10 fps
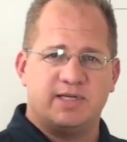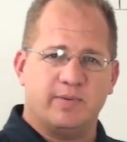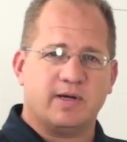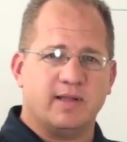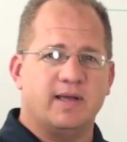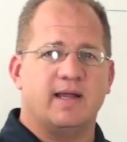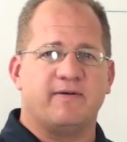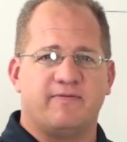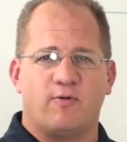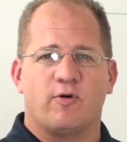Typically, in
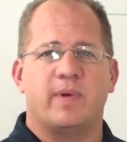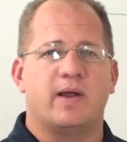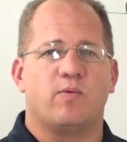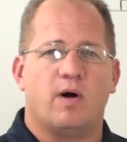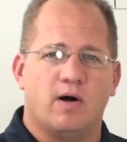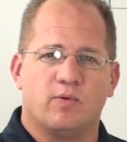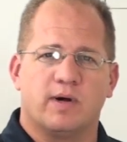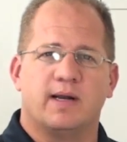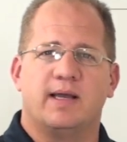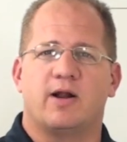a four-man wall,
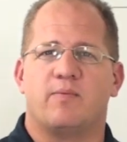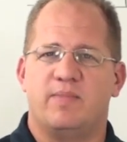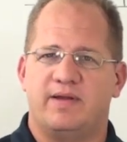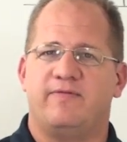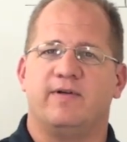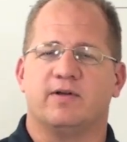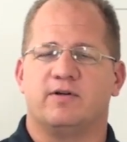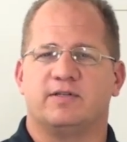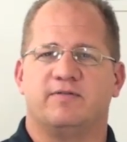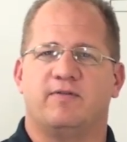we're going to get our
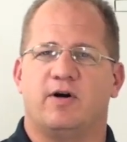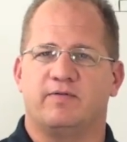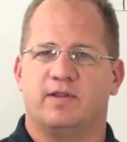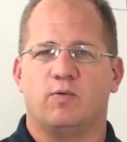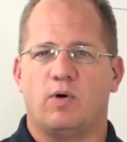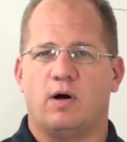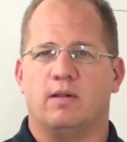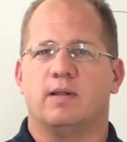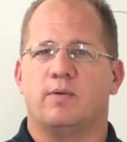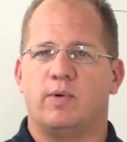midfielders involved in the
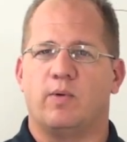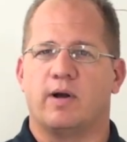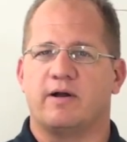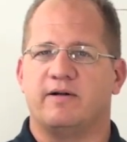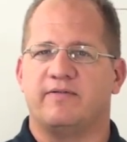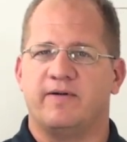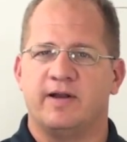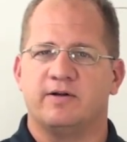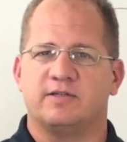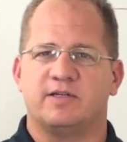wall. We want our
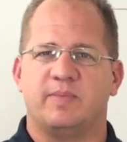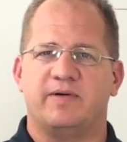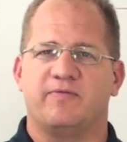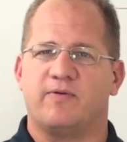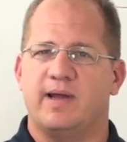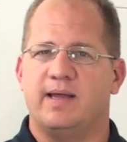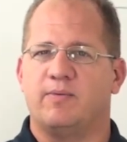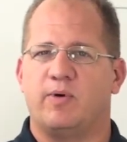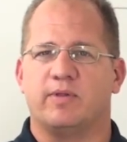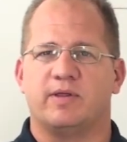defenders to be free.
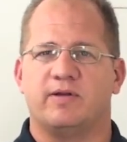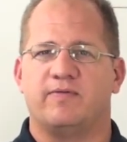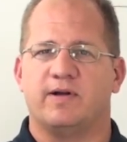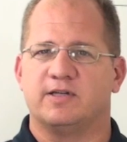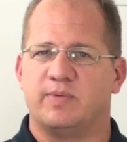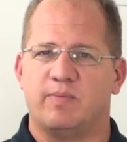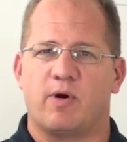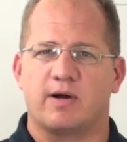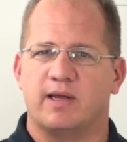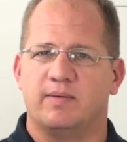We want the defenders to be
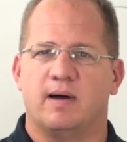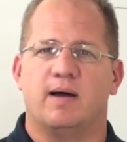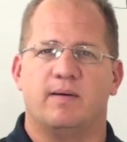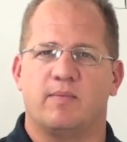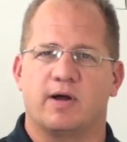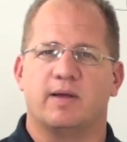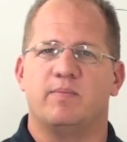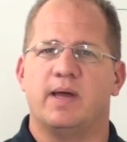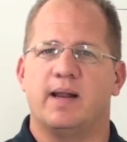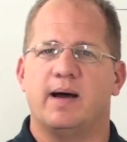marking
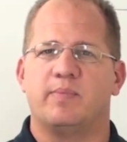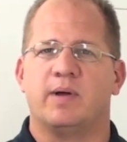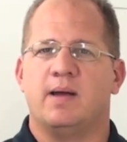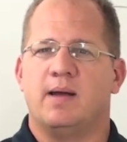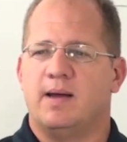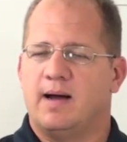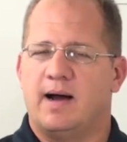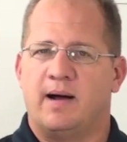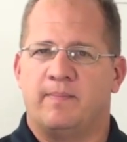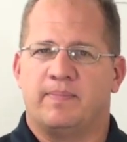men up.
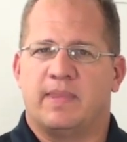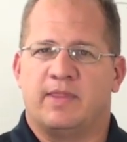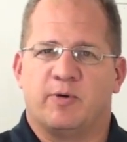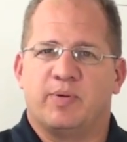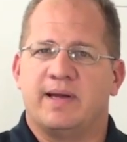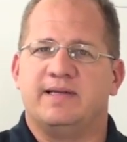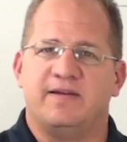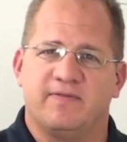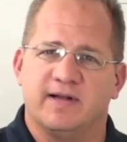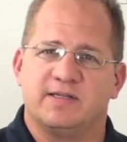They're playing
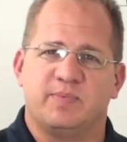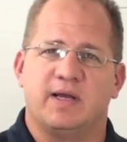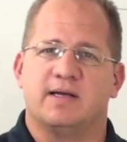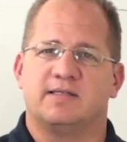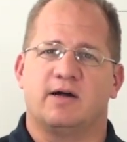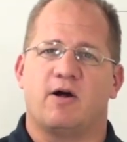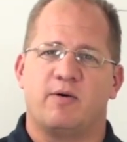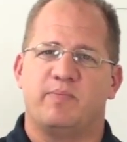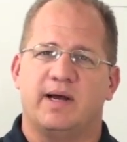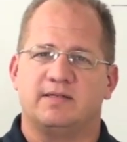defense because they're
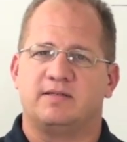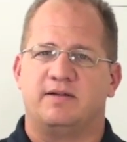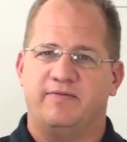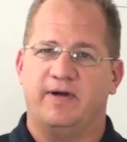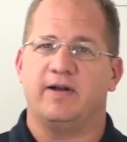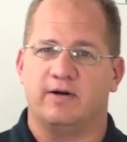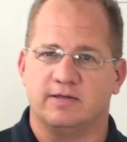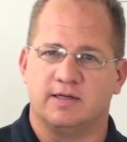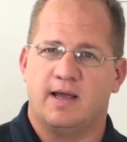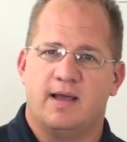our best
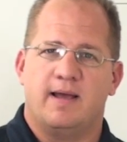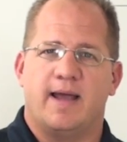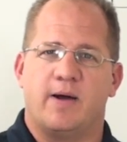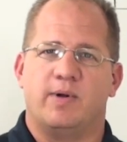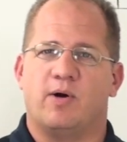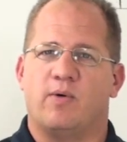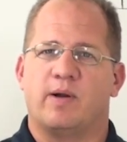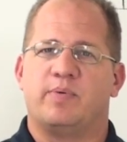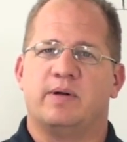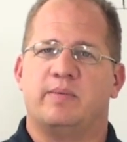defenders. And we don't
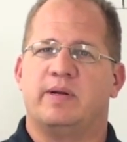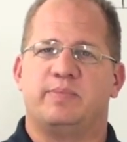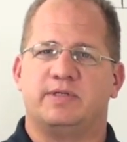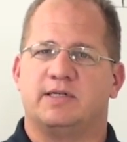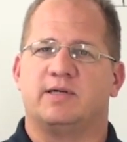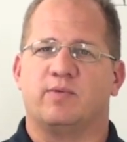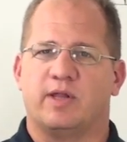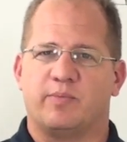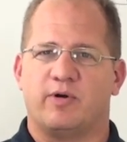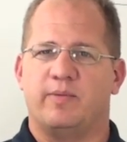want to put them in a position where
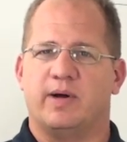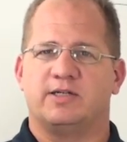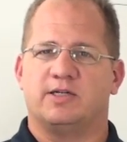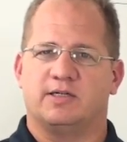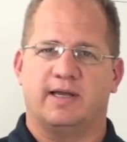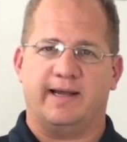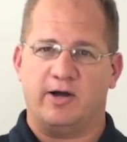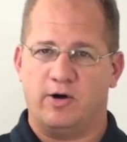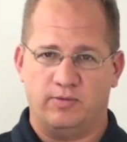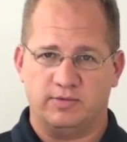they're pretty much just like
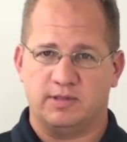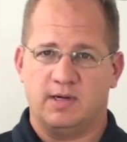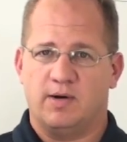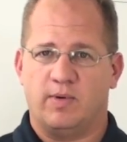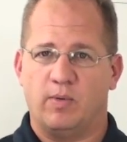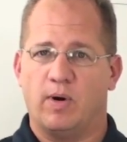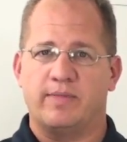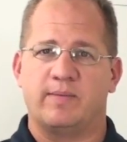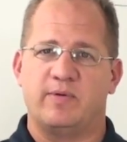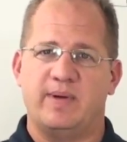cones. We
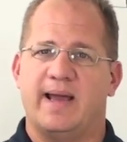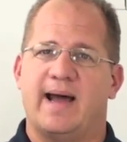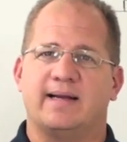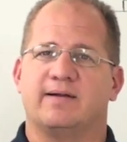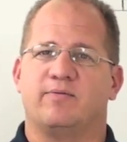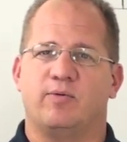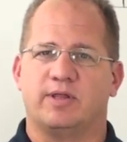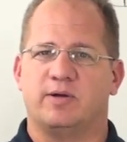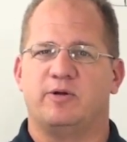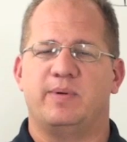want them to be active. We
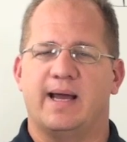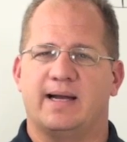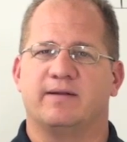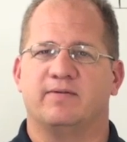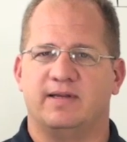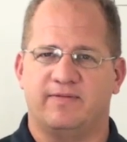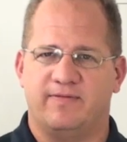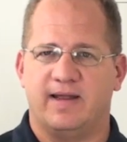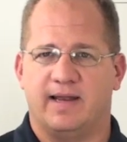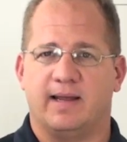want them to be actively
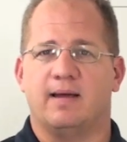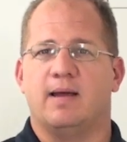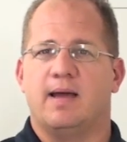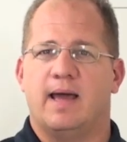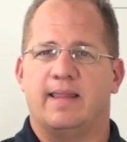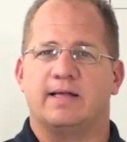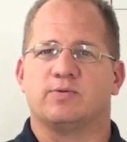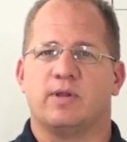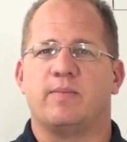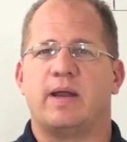defending. And
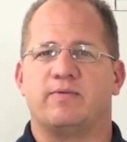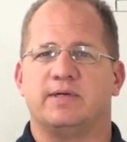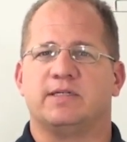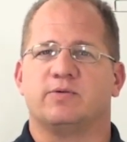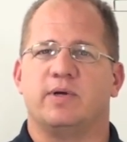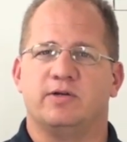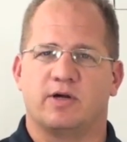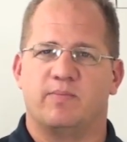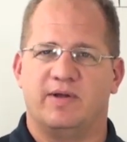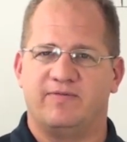that's one of the main reasons we use
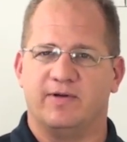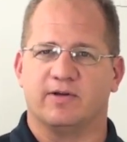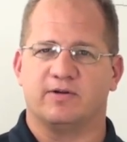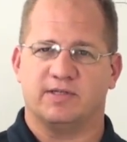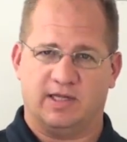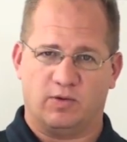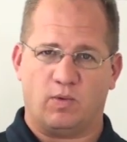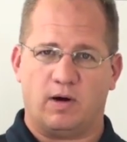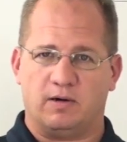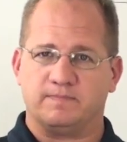our midfielders in the
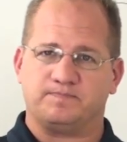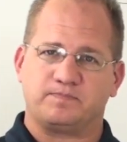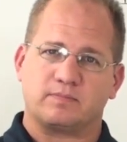wall.